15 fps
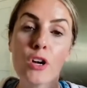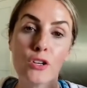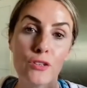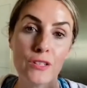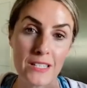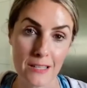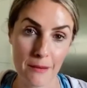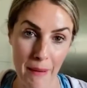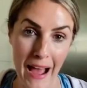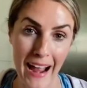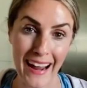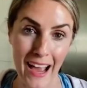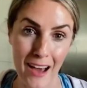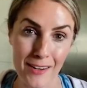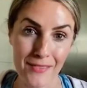you need to back
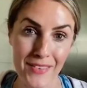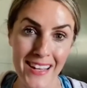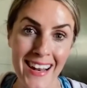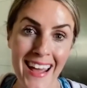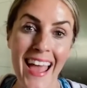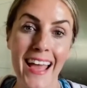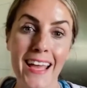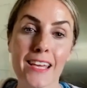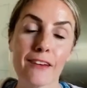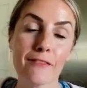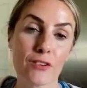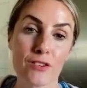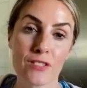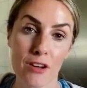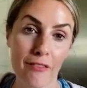out of it and give
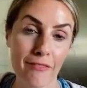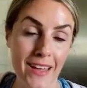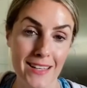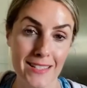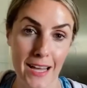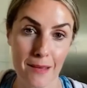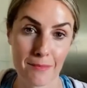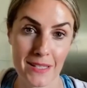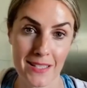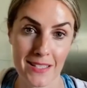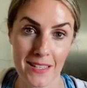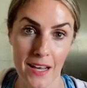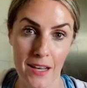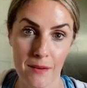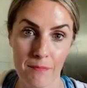yourself that time
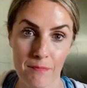instead,